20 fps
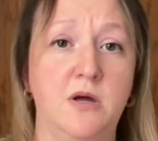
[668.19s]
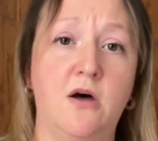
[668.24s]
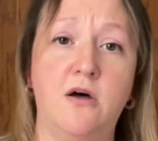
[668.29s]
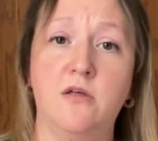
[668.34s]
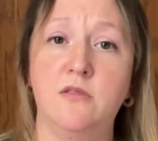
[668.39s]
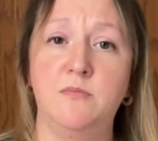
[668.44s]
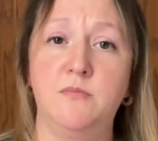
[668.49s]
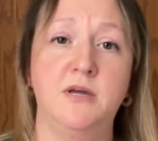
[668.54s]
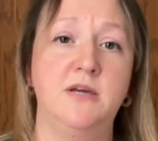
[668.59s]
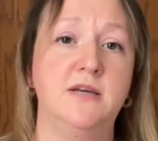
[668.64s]
All
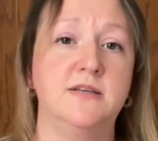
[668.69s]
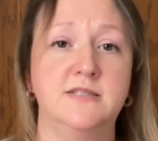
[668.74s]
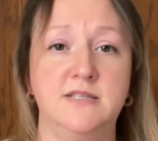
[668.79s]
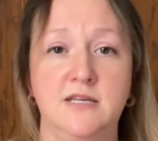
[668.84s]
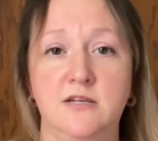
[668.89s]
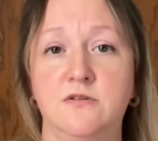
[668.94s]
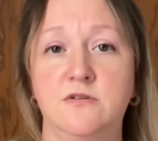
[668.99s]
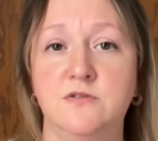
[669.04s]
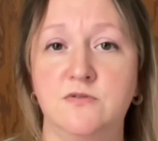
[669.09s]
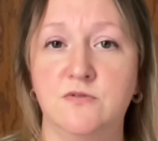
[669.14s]
the big
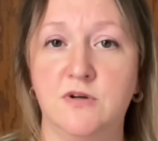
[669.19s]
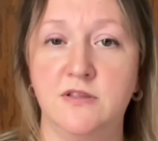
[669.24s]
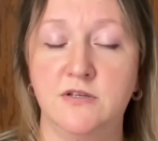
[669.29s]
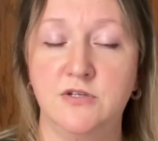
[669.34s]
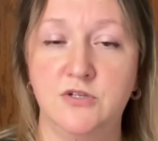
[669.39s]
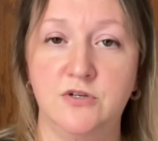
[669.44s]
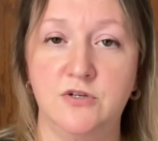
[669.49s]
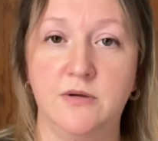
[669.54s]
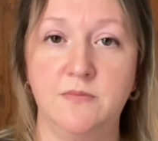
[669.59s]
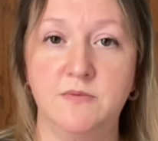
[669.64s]
casinos are on the
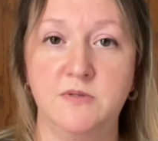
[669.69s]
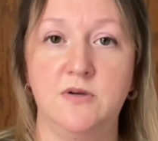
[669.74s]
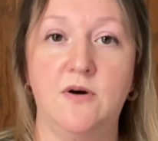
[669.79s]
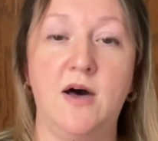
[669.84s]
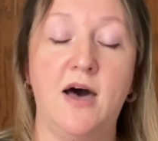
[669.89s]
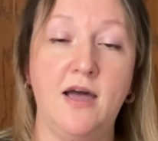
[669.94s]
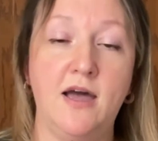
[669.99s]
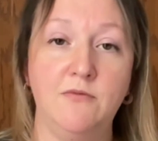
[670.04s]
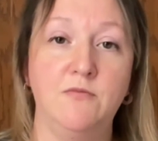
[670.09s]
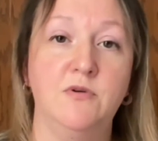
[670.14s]
Strip. So
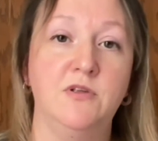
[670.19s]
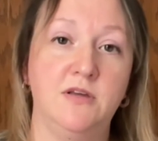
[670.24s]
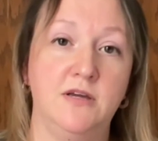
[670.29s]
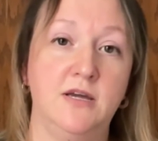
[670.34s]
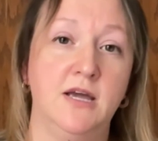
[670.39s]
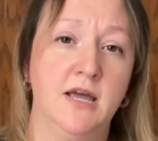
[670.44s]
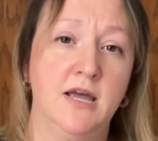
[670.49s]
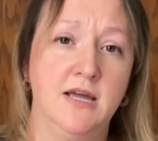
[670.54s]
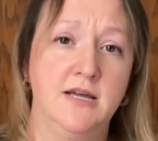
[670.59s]
I really